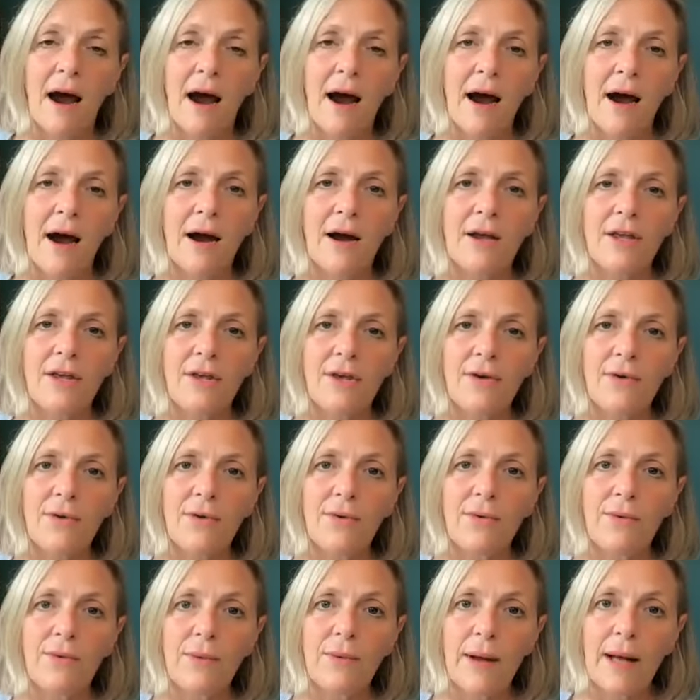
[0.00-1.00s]
Are
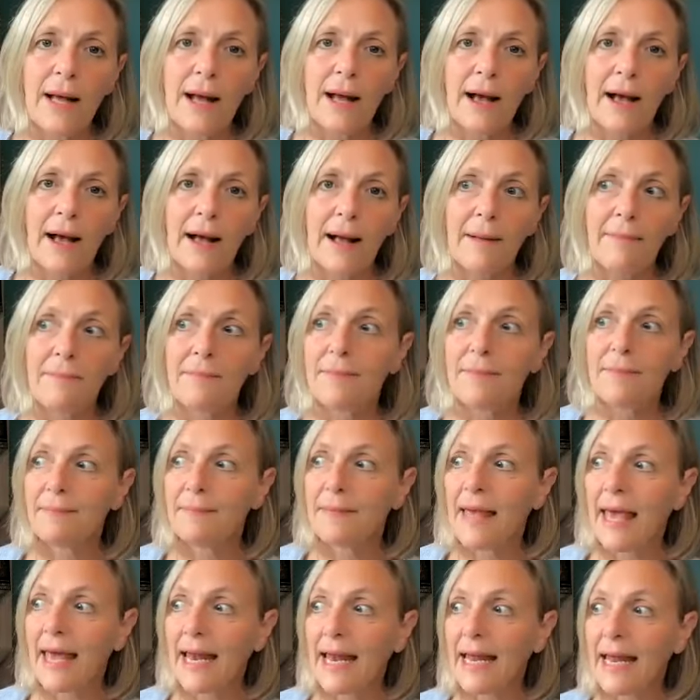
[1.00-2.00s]
you
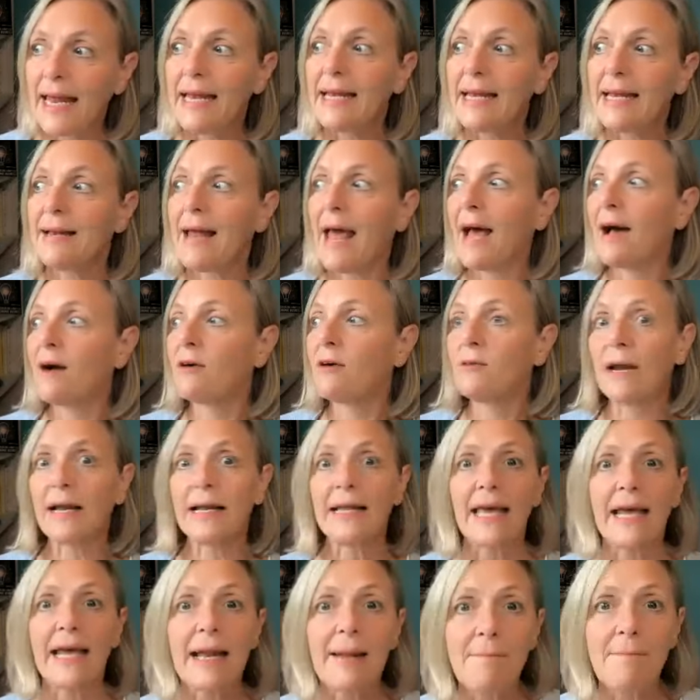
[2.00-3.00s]
getting out
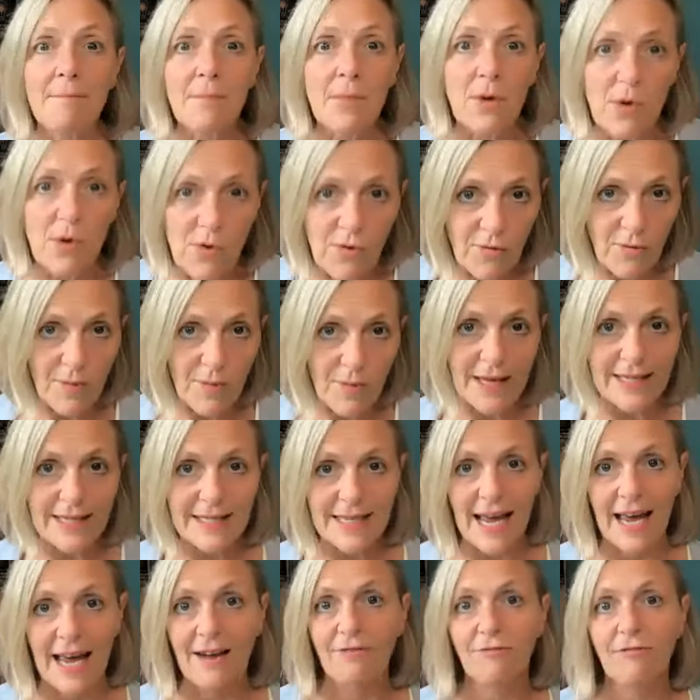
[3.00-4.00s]
and getting
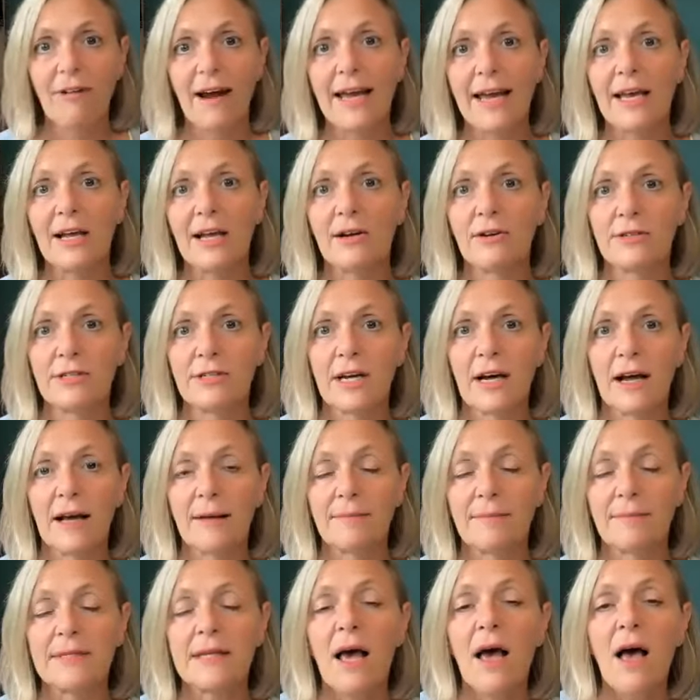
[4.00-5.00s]
movement at regular
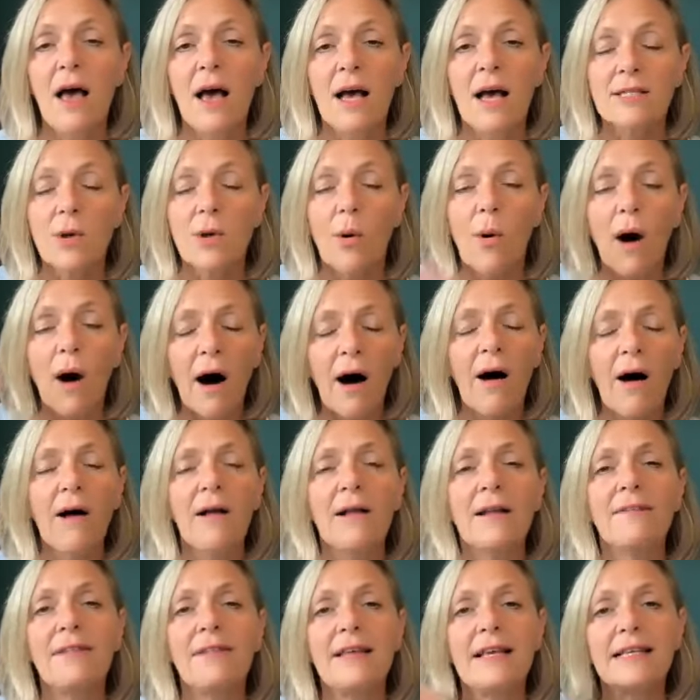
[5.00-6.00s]
times? So
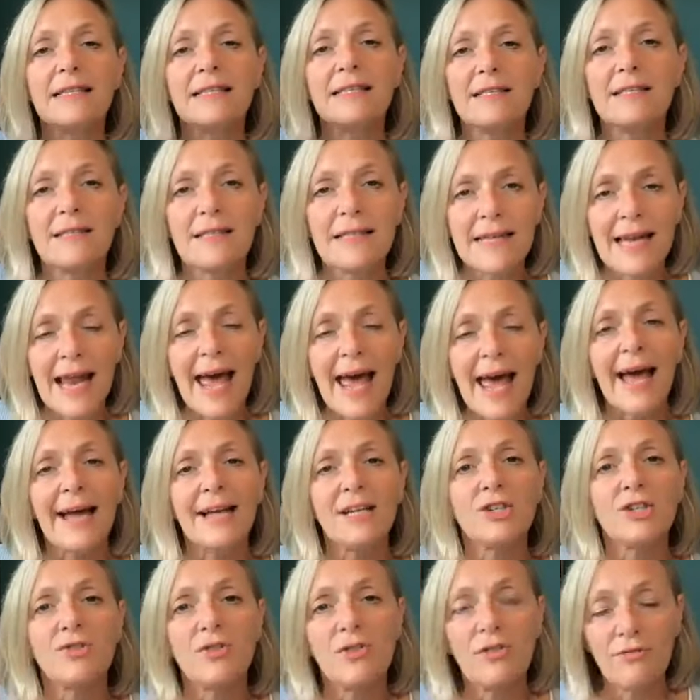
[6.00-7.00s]
all of these
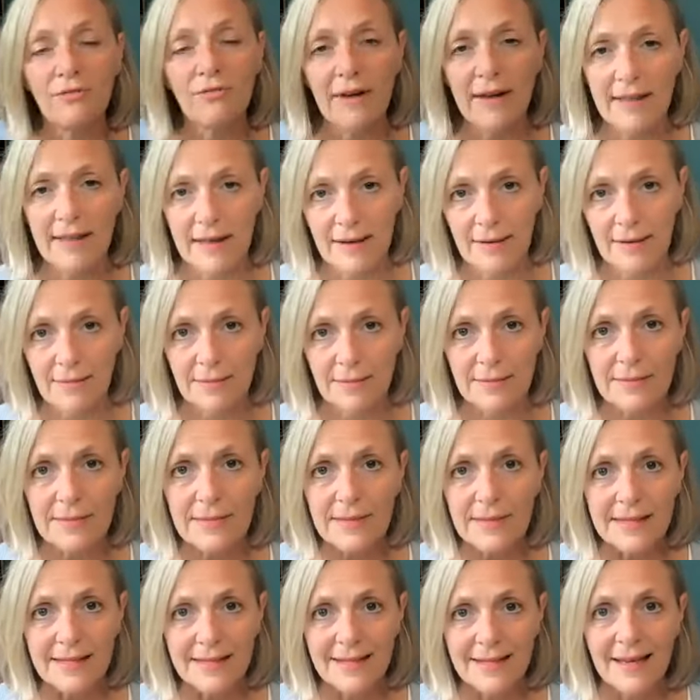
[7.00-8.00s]
natural
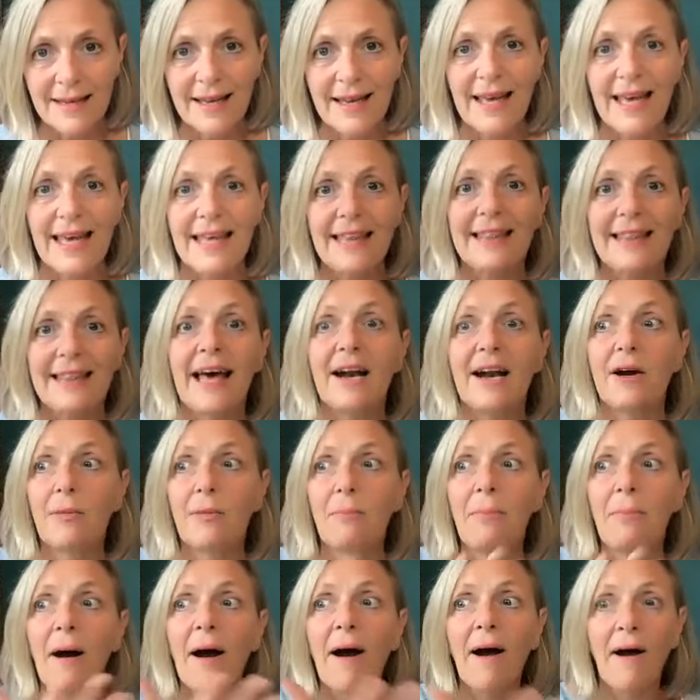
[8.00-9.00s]
rhythms that
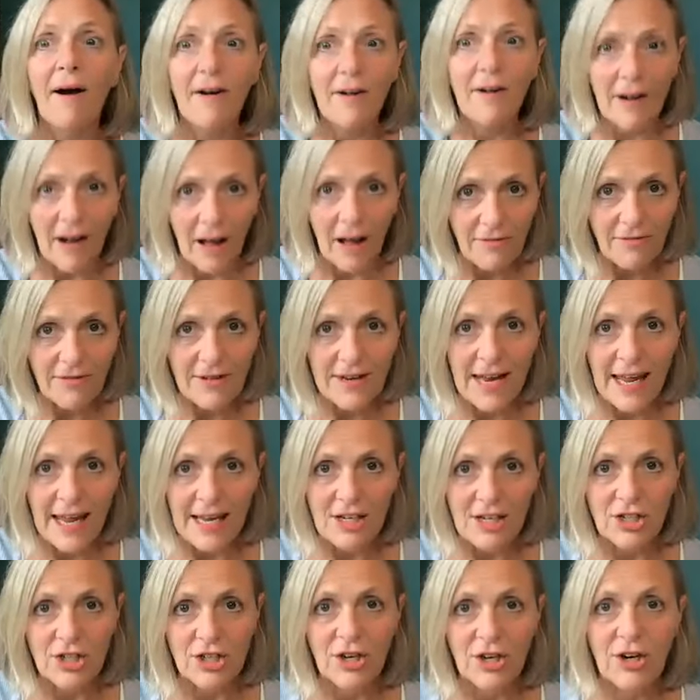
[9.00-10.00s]
are part of
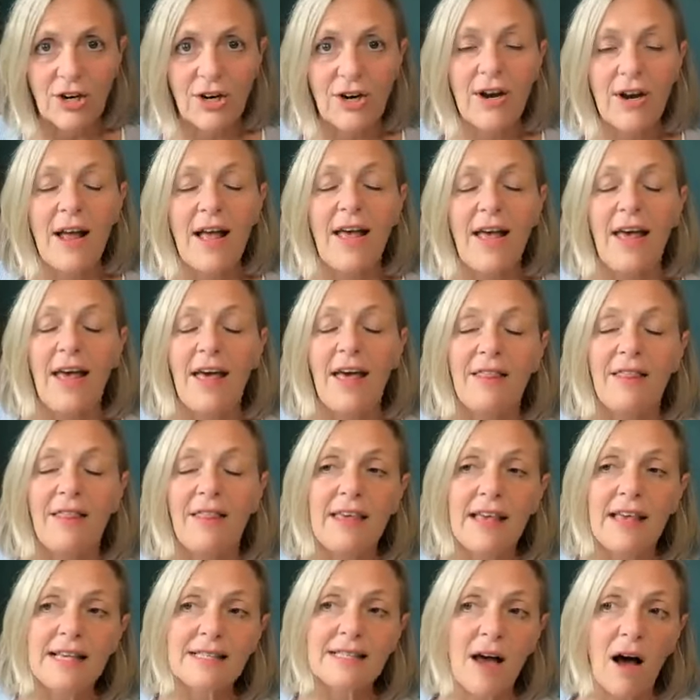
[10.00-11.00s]
nature,
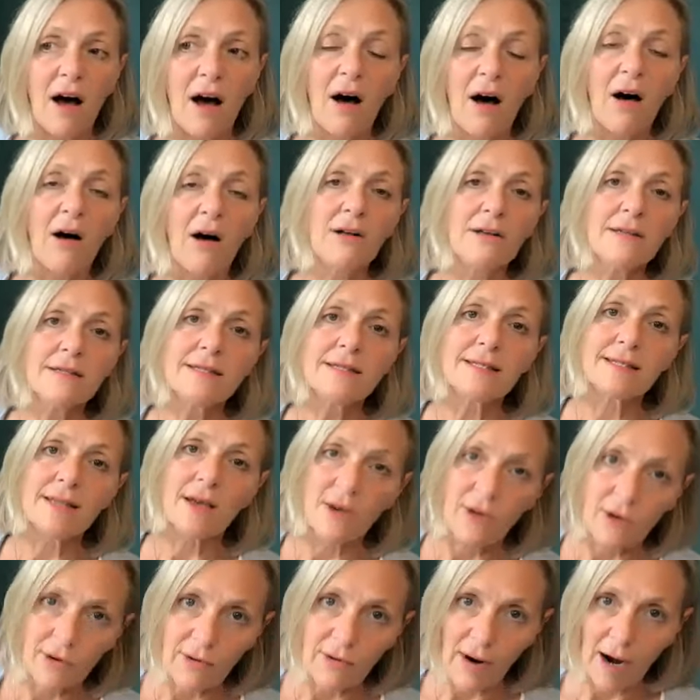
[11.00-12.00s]
these
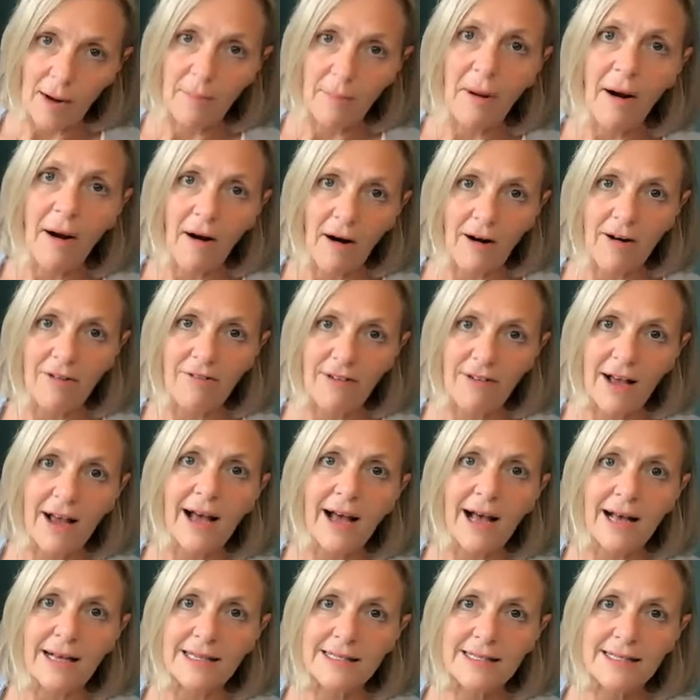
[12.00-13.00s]
also are part of
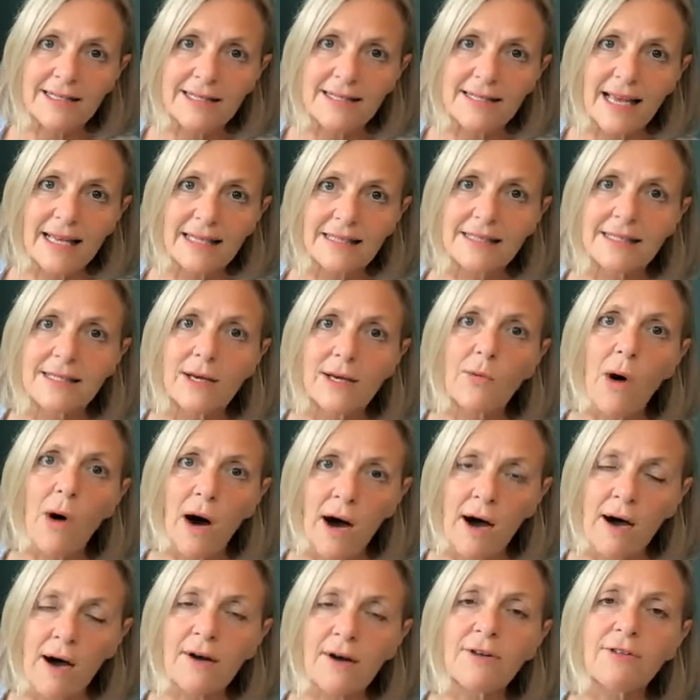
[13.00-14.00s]
us. And so
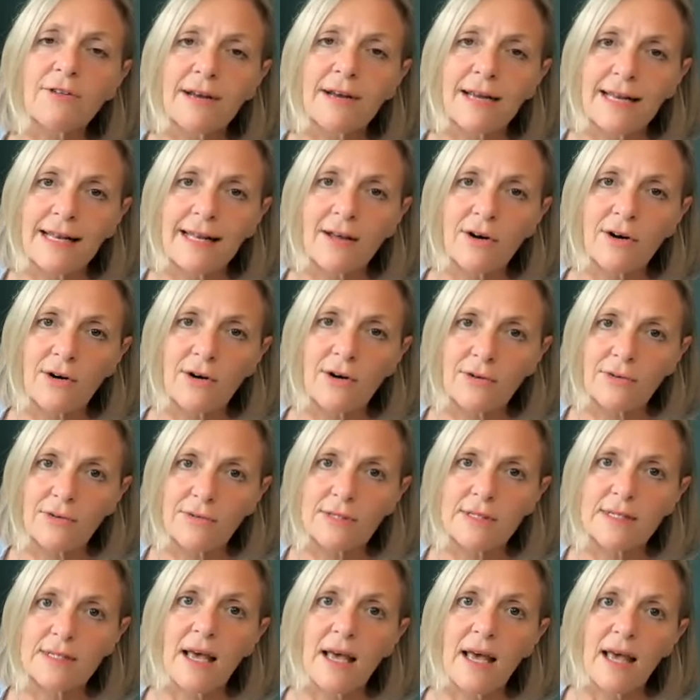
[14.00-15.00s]
honoring
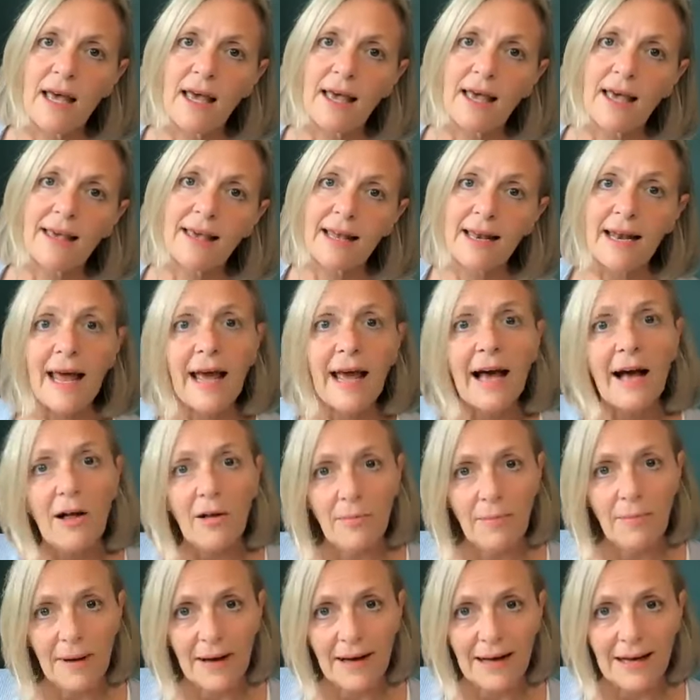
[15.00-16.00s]
those can
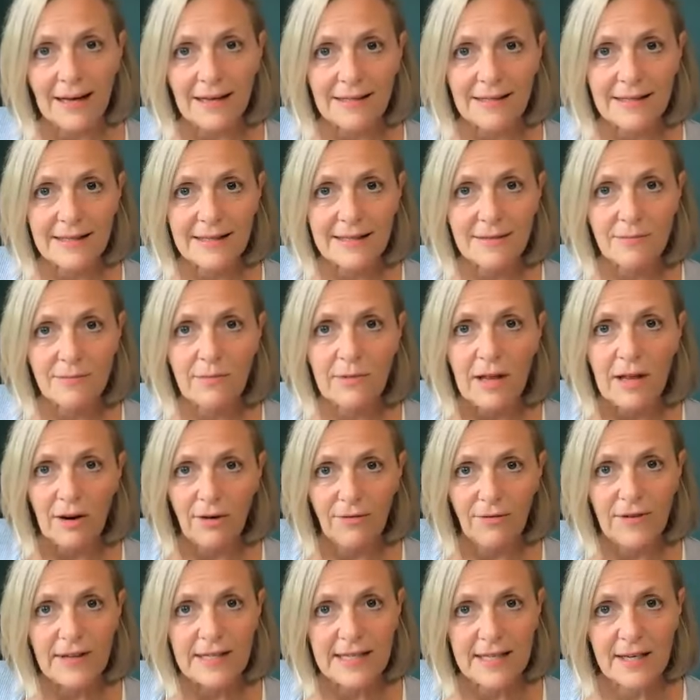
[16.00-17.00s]
help us with
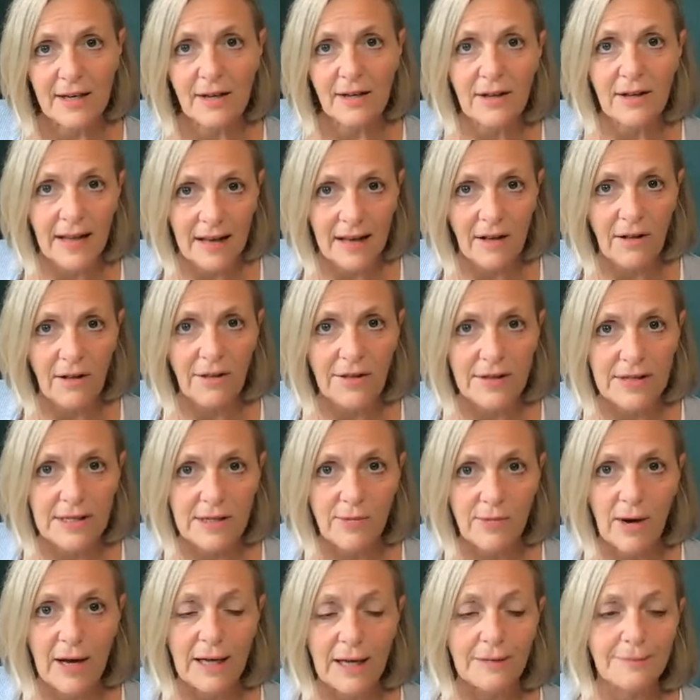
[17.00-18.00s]
our physical health
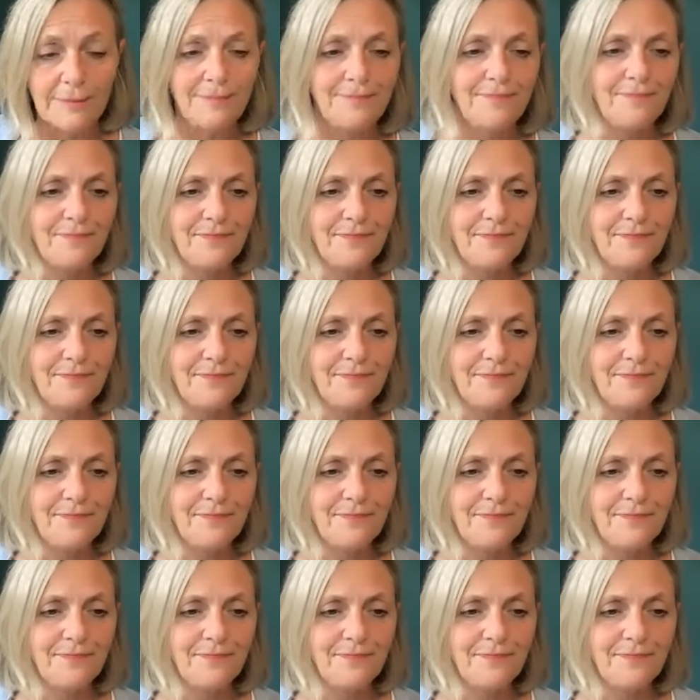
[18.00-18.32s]
as well.